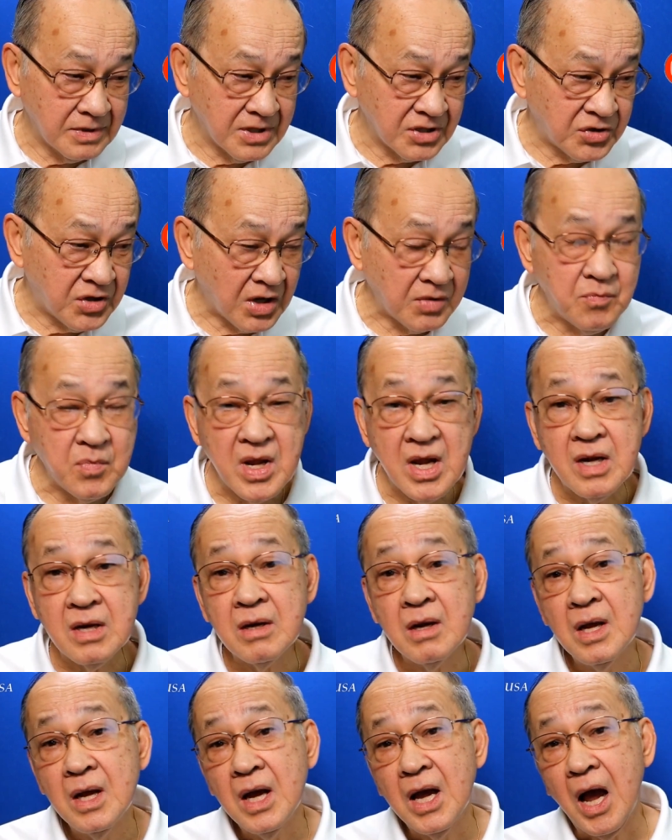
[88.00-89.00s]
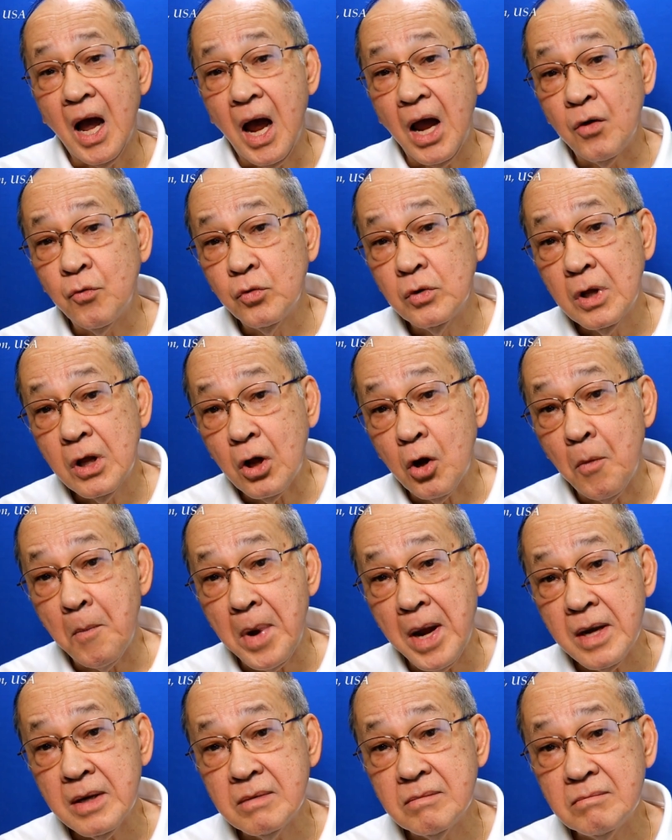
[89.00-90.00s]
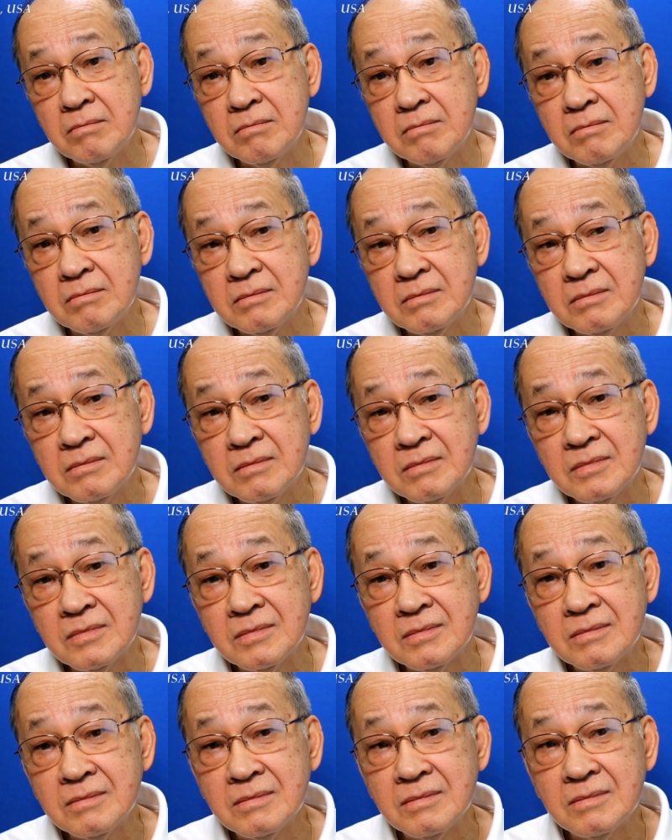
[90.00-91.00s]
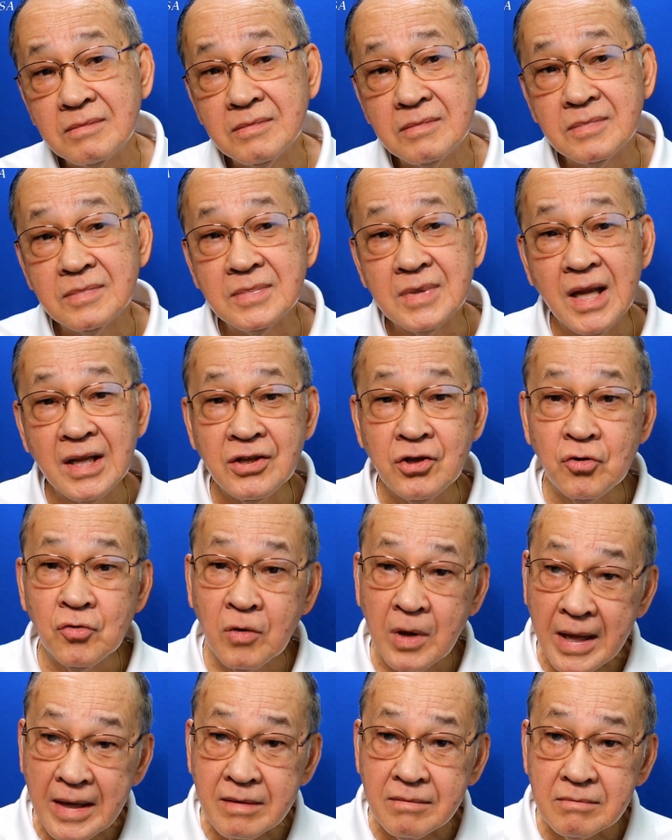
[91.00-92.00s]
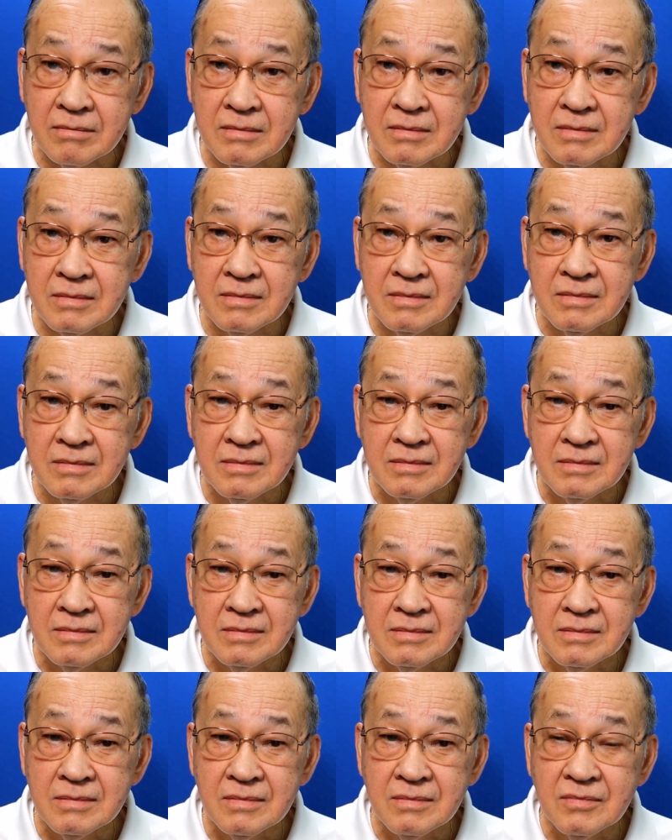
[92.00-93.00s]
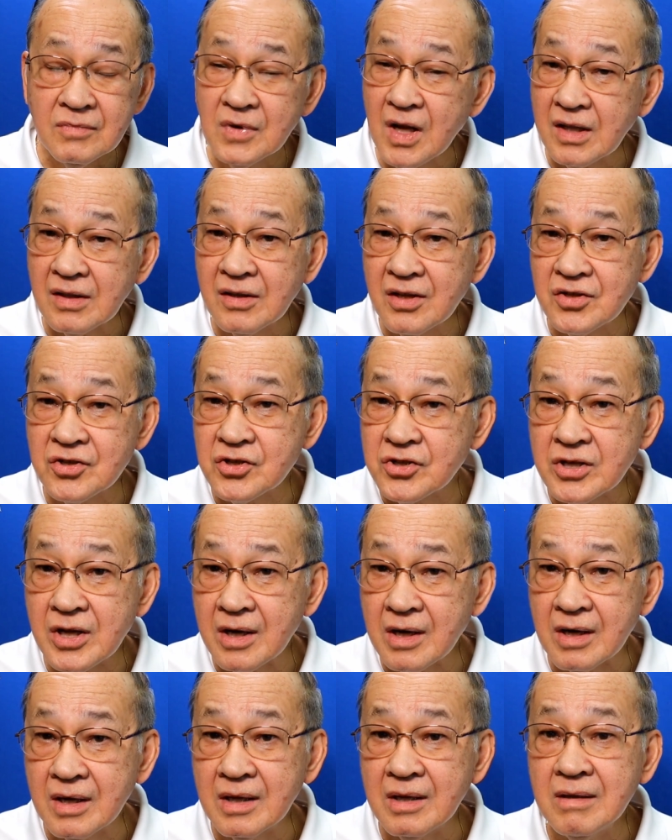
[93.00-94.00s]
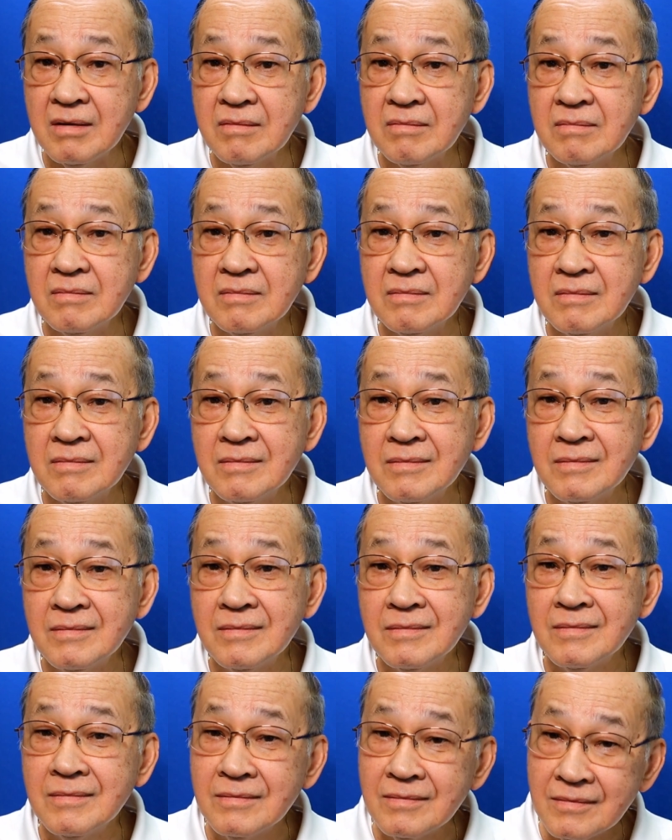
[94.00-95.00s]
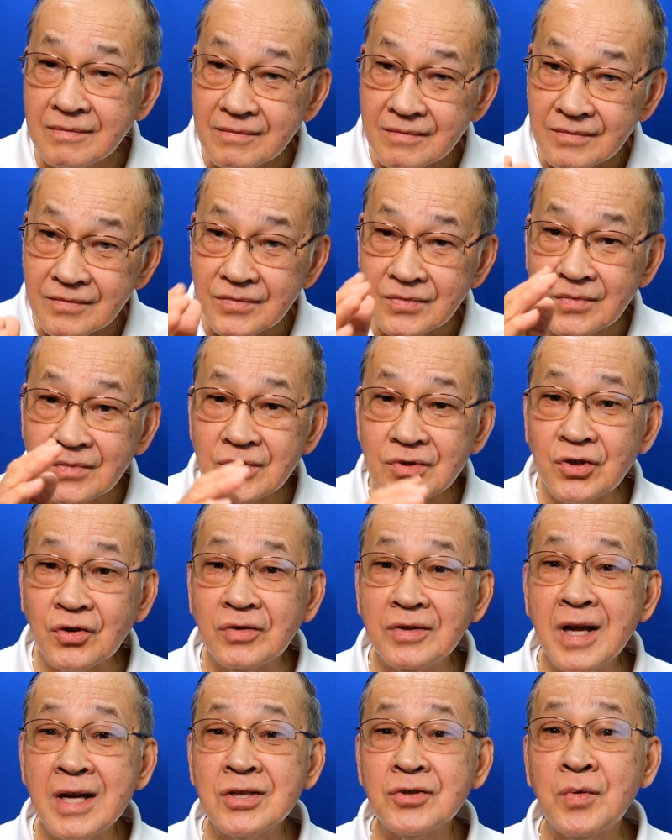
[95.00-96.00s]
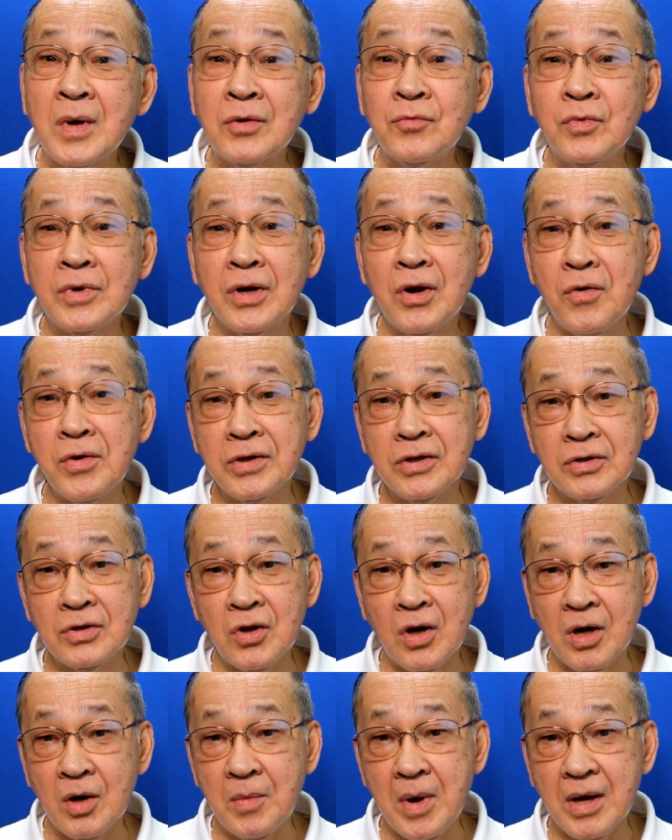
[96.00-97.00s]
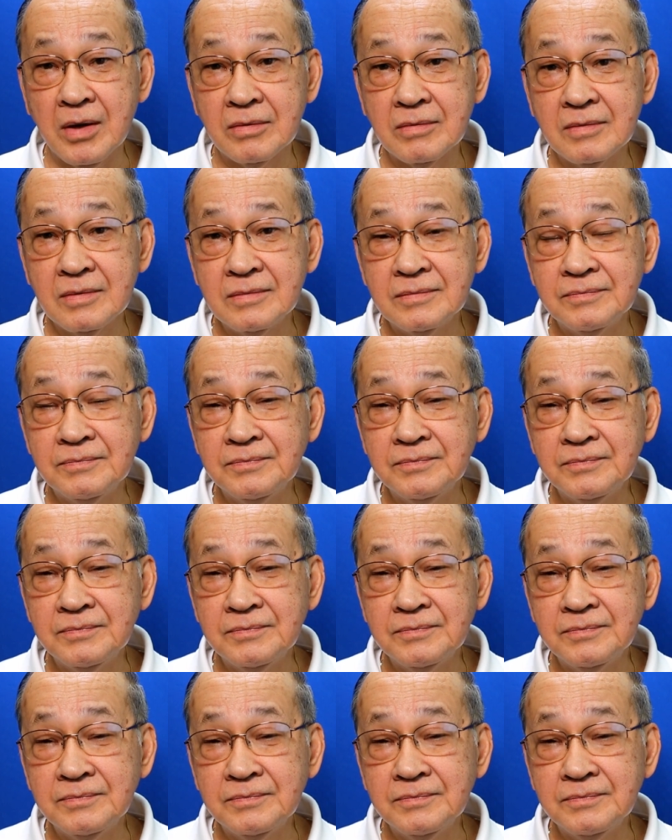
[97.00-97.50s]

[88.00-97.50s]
Does that mean I would recommend that you rent? Not necessarily. So that's what we're going to talk about.